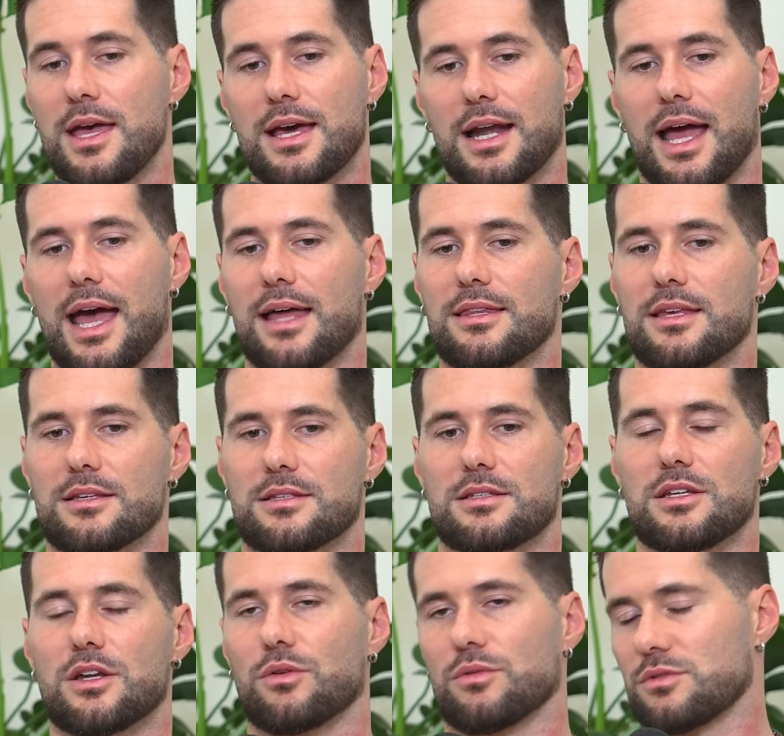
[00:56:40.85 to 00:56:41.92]
And I had this,
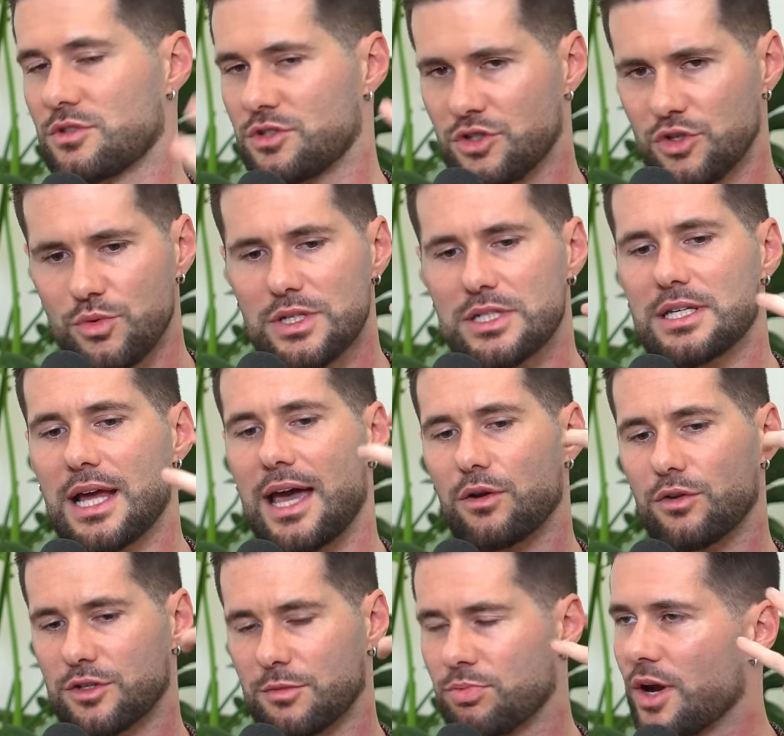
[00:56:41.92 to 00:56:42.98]
you know,
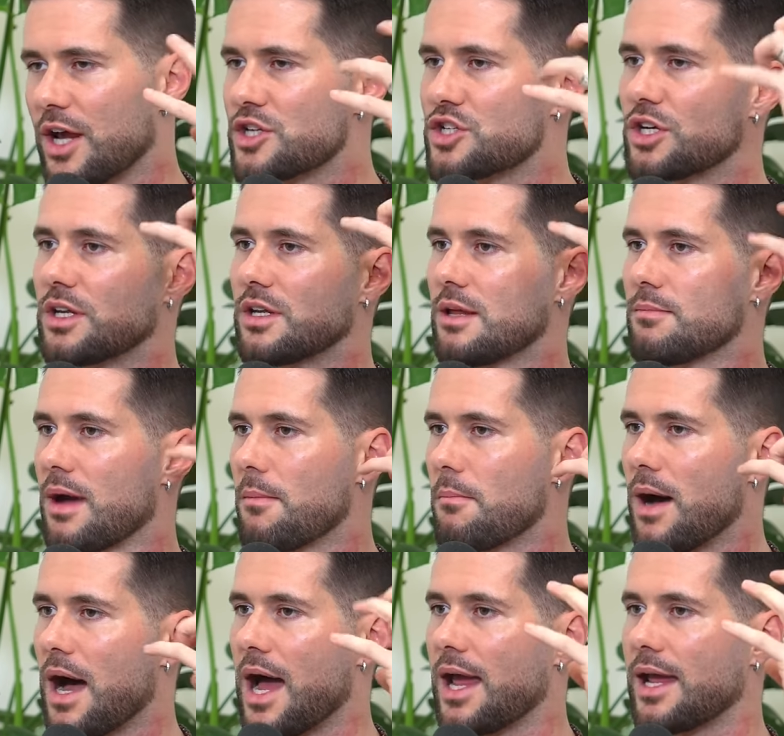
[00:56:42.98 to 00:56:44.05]
suicidal depression in my
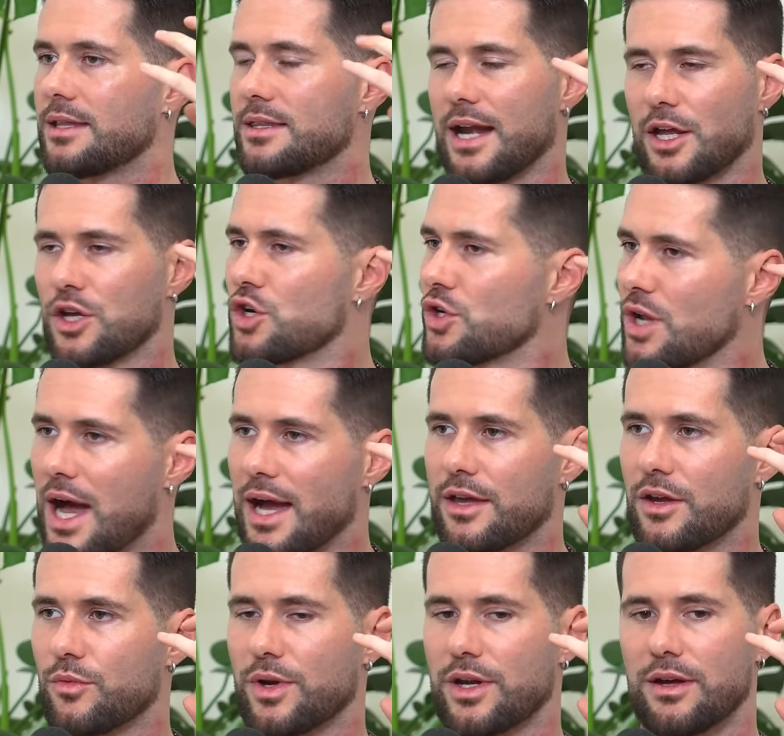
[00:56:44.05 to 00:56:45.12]
mind that I could not
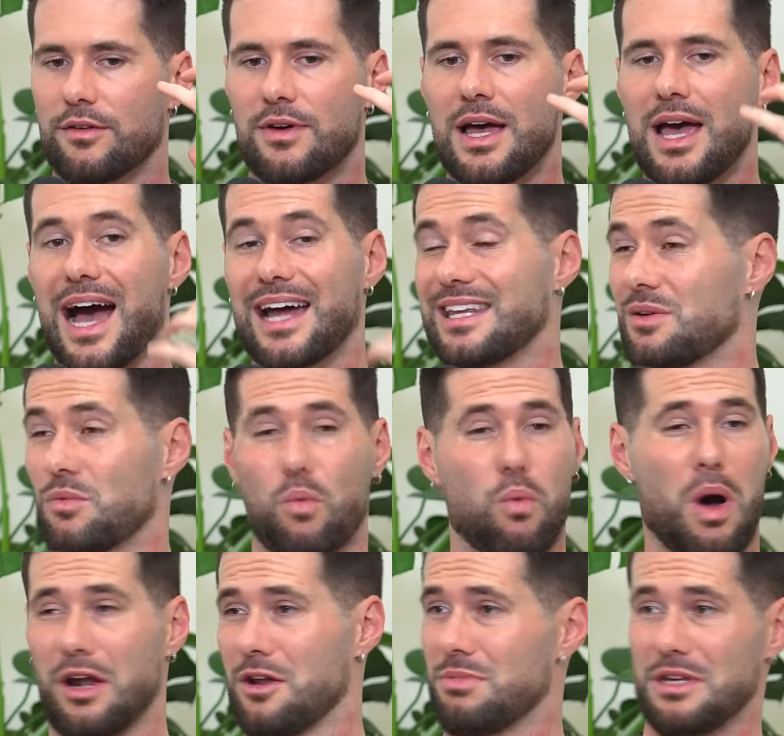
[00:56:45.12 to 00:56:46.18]
get rid of. I didn't
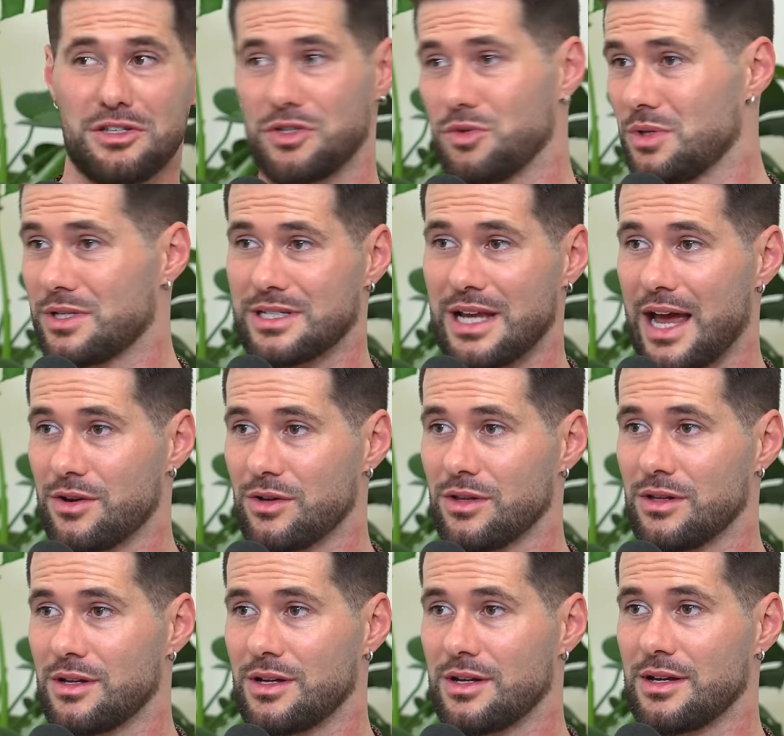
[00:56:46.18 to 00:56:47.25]
want to be
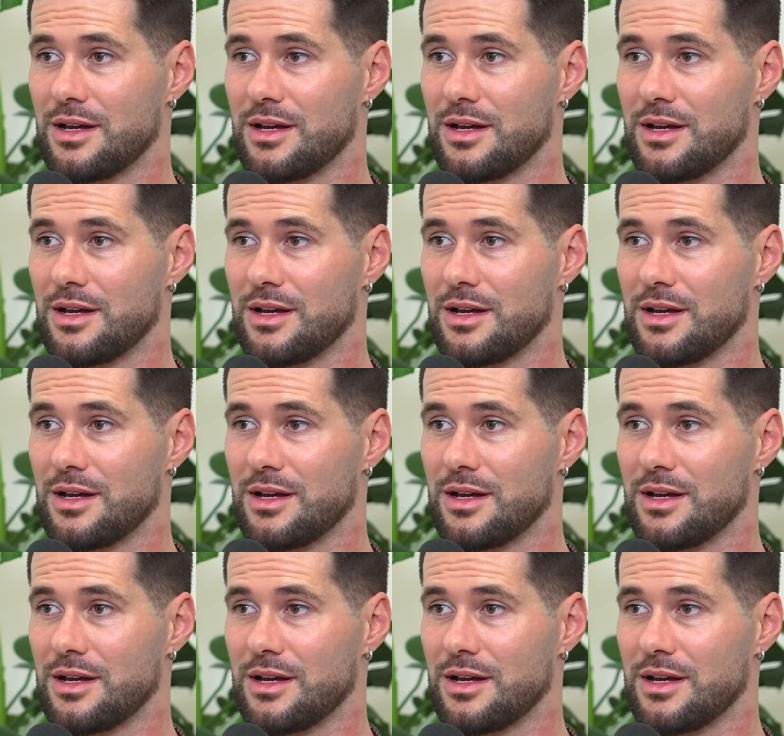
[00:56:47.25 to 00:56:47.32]
suicidal.